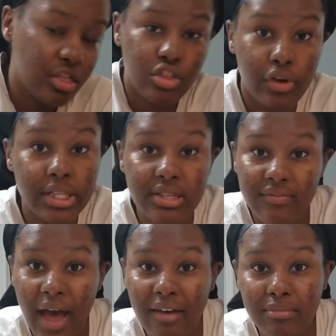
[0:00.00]
3 to
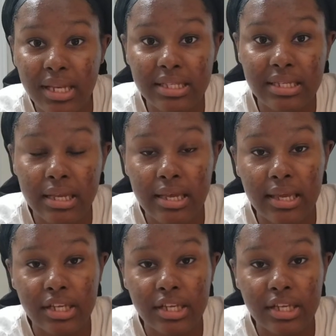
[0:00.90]
5 minutes to cook.